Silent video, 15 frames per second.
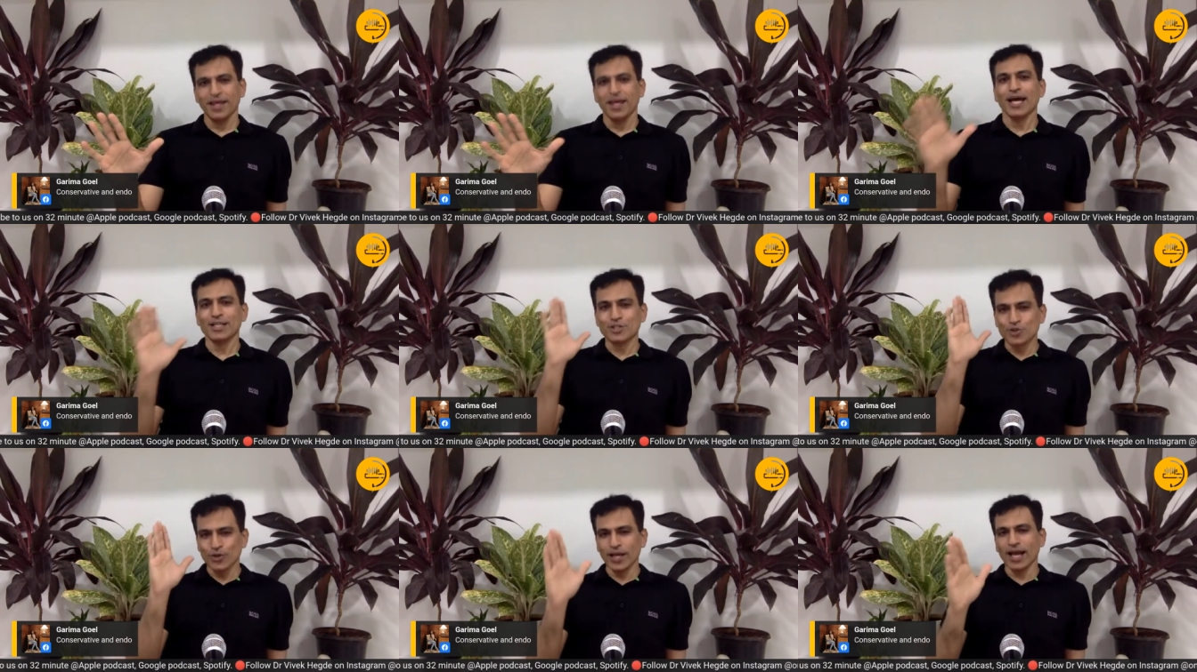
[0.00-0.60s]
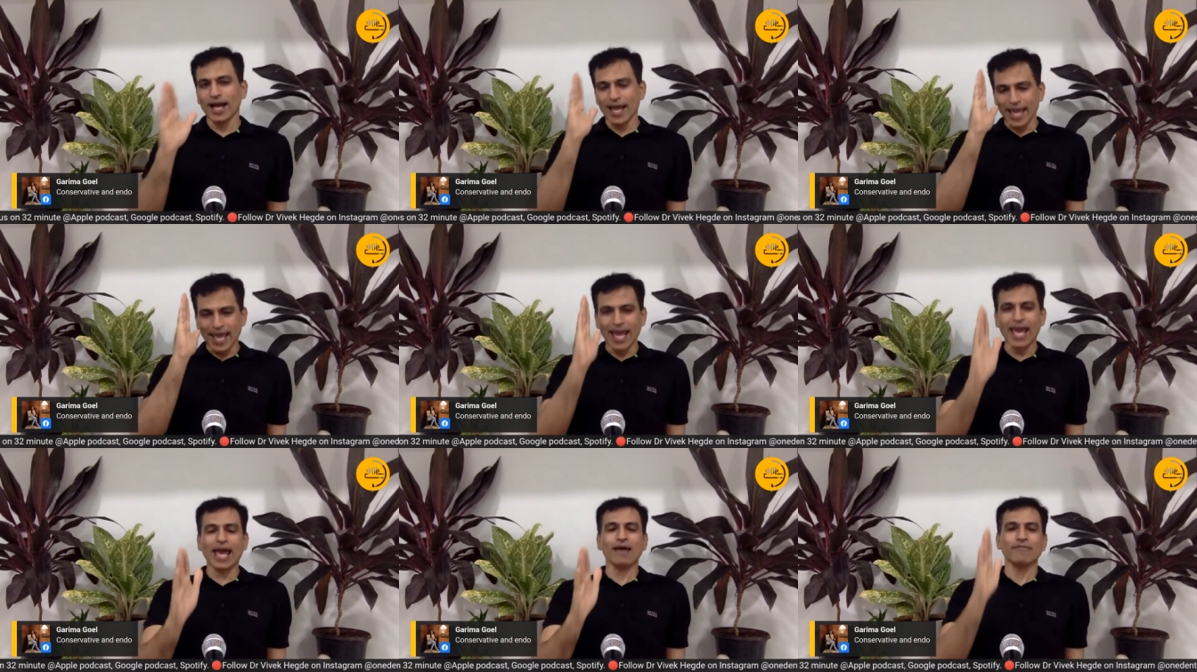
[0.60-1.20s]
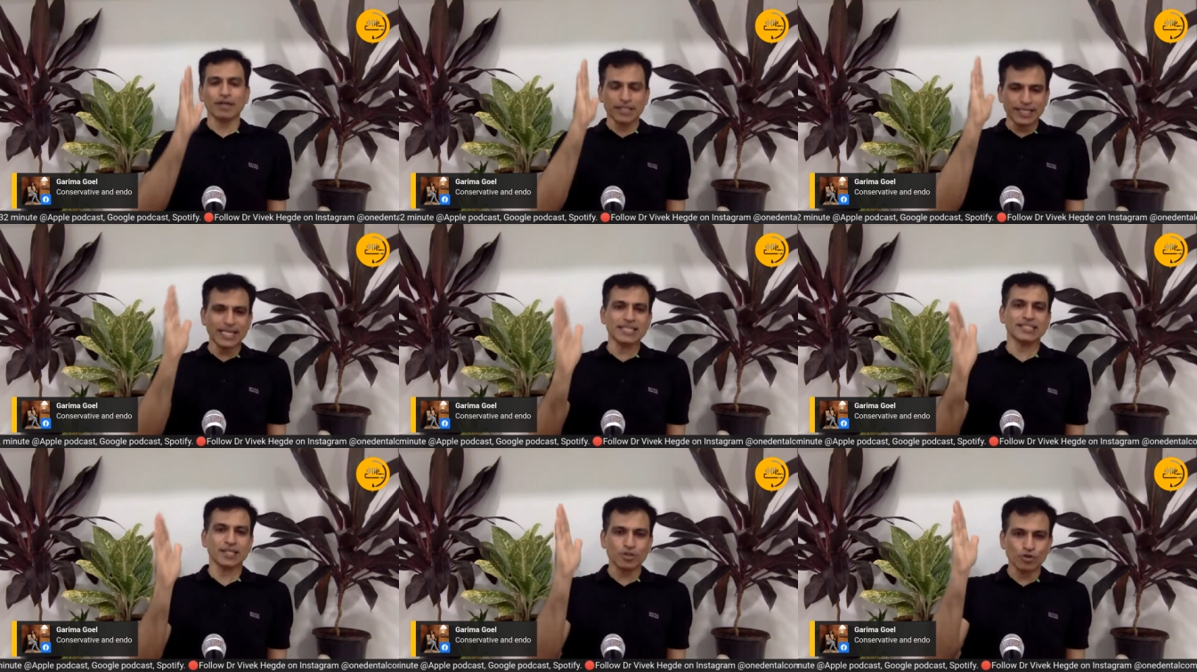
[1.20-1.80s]
And today I have a
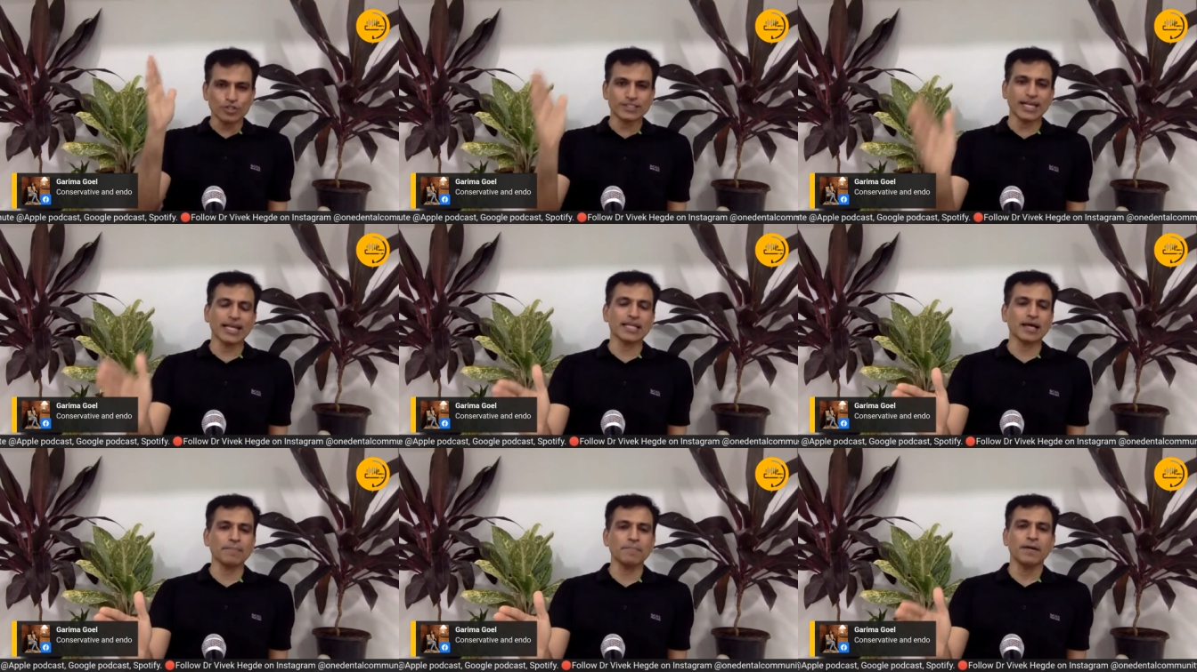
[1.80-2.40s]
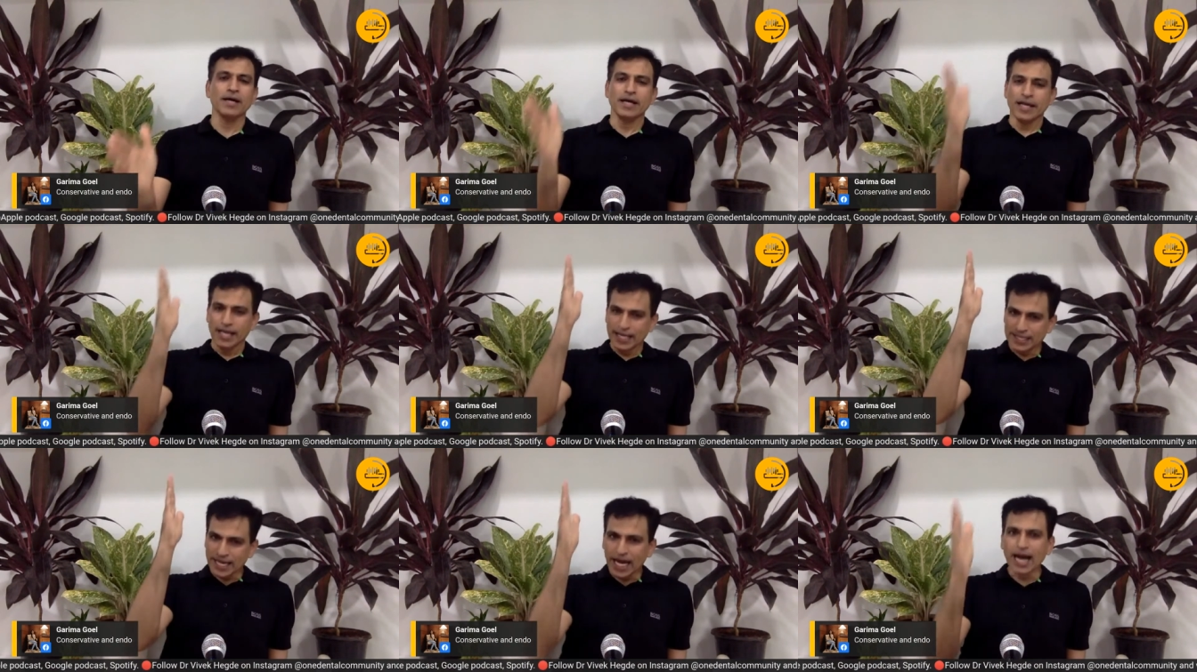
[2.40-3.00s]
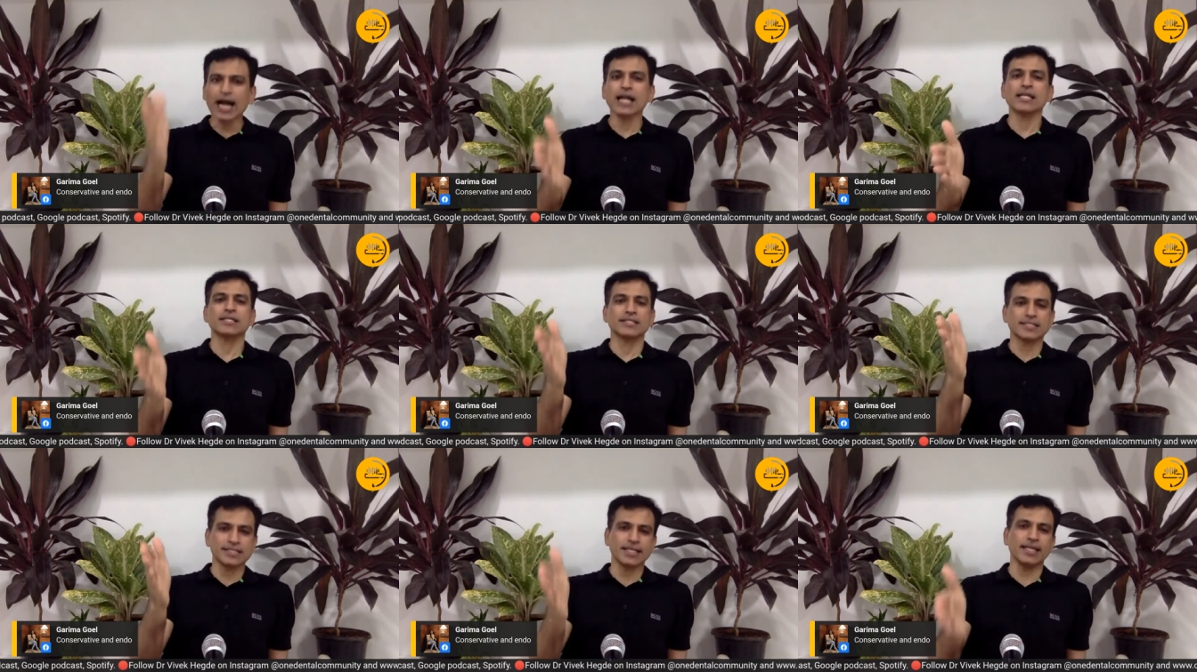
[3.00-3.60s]
decent good setup in the heart of
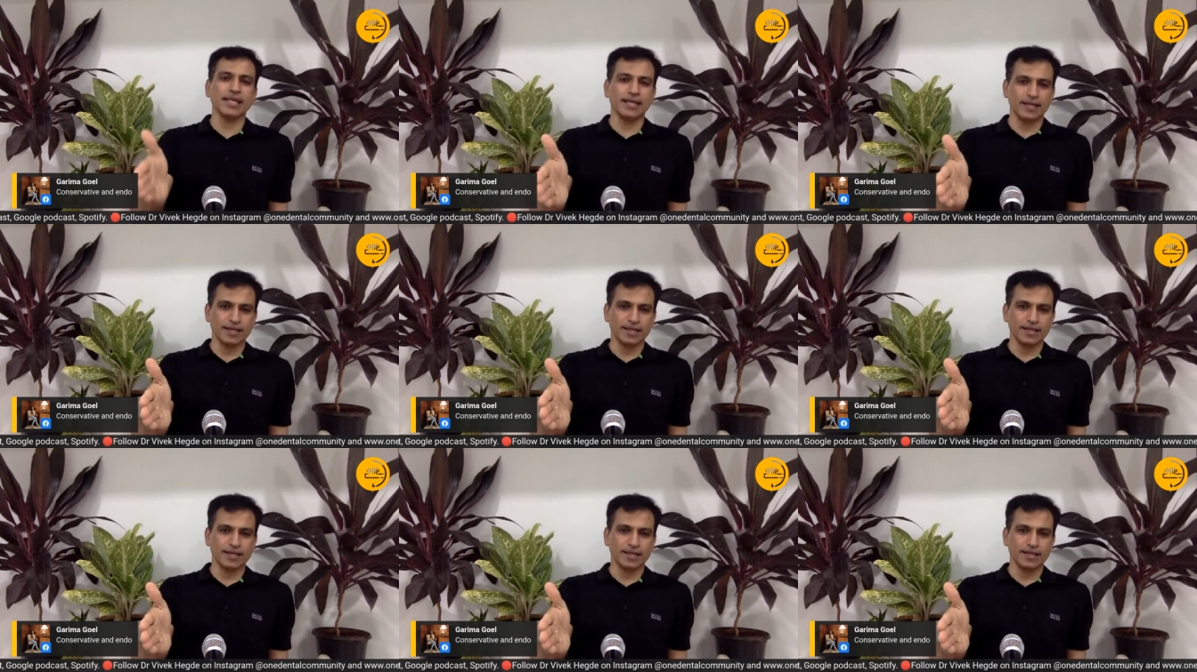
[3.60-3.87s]
the city.